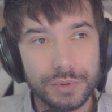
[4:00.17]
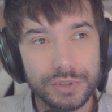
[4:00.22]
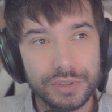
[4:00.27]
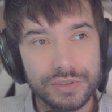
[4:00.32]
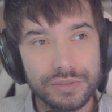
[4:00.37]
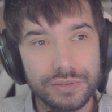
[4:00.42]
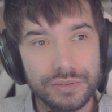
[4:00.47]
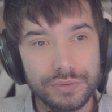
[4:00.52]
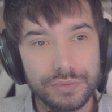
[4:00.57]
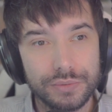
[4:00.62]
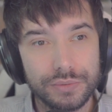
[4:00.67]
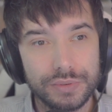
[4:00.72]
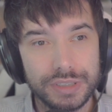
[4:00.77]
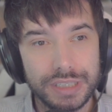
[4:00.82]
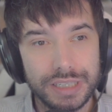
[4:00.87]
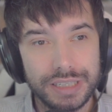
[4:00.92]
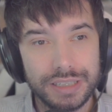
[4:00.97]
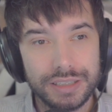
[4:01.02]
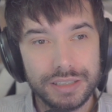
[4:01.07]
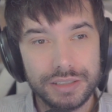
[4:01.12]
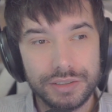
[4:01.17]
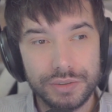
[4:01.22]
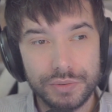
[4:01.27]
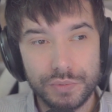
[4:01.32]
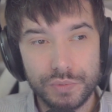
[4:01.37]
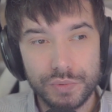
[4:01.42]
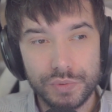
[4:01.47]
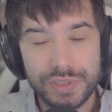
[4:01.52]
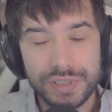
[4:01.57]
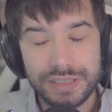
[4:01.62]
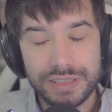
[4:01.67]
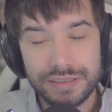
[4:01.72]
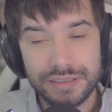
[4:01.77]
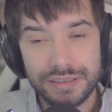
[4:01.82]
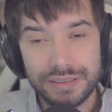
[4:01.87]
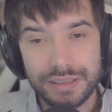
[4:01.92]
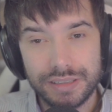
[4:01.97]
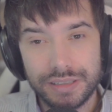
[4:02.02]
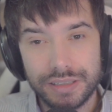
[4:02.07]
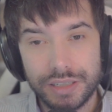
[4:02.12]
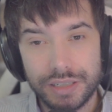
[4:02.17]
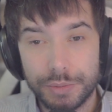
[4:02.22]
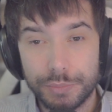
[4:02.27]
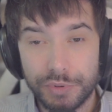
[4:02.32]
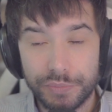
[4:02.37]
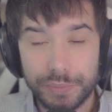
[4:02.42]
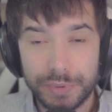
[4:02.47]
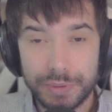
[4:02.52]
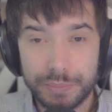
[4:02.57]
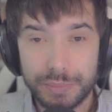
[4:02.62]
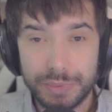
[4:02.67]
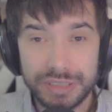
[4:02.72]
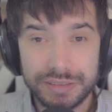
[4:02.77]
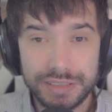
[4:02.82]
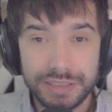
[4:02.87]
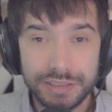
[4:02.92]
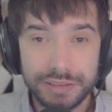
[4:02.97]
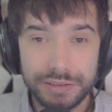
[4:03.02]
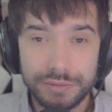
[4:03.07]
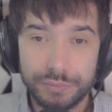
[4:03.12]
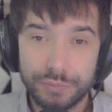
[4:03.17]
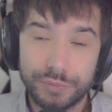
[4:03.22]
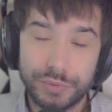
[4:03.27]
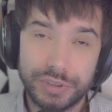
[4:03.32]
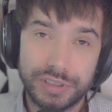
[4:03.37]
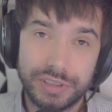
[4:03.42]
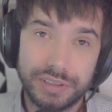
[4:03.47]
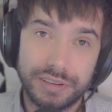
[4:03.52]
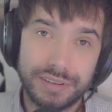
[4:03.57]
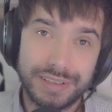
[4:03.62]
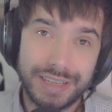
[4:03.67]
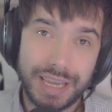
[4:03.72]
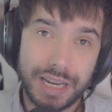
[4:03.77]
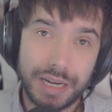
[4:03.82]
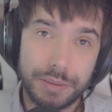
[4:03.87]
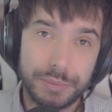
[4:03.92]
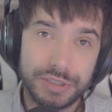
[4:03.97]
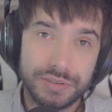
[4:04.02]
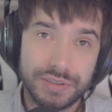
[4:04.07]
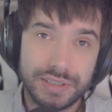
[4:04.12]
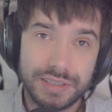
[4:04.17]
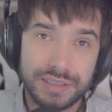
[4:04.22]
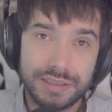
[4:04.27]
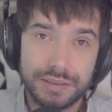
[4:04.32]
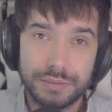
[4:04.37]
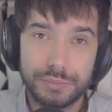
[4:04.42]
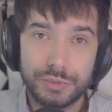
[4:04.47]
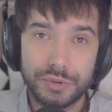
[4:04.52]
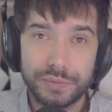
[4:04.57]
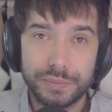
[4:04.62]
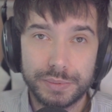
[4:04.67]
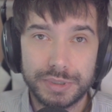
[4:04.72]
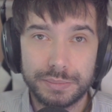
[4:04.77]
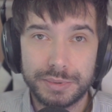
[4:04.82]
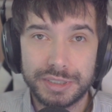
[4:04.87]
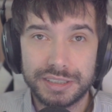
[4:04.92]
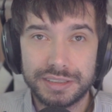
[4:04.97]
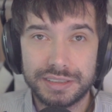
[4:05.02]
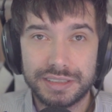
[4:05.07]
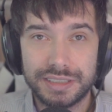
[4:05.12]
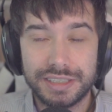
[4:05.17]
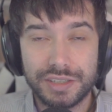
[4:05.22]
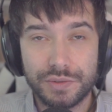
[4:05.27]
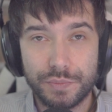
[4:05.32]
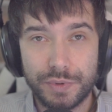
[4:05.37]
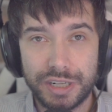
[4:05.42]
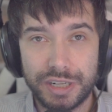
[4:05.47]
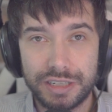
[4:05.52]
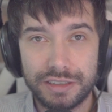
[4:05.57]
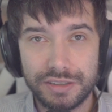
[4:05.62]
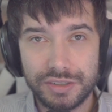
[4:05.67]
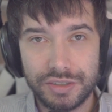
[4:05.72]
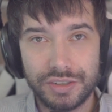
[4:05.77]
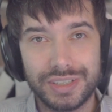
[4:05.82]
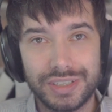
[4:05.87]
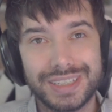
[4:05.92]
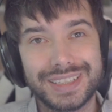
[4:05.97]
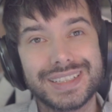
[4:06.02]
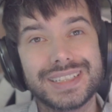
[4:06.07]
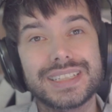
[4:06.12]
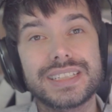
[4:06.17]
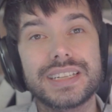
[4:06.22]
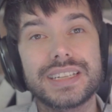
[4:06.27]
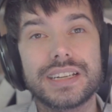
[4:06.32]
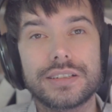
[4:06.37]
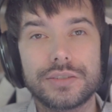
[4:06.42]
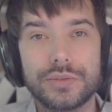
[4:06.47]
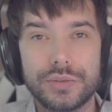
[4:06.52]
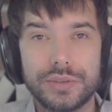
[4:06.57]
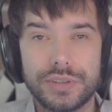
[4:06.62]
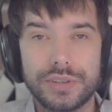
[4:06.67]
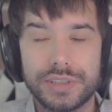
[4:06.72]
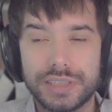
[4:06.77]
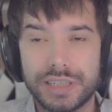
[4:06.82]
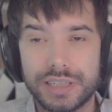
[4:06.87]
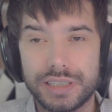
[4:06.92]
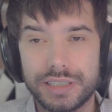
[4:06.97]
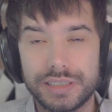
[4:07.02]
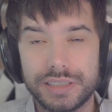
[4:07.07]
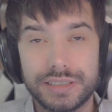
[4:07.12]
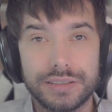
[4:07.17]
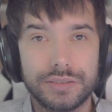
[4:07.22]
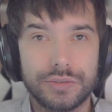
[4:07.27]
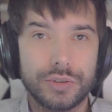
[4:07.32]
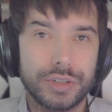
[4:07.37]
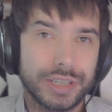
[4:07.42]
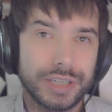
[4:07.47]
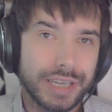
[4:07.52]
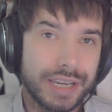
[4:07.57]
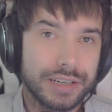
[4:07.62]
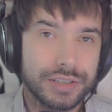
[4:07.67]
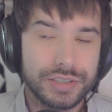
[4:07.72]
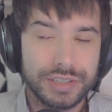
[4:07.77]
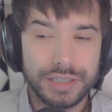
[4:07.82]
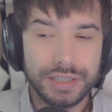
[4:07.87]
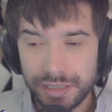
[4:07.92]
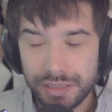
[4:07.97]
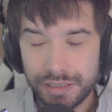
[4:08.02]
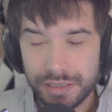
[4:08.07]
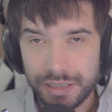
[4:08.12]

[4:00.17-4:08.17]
to use a movement ability when the enemy uses a movement ability as well, so you can stick to your target or catch up.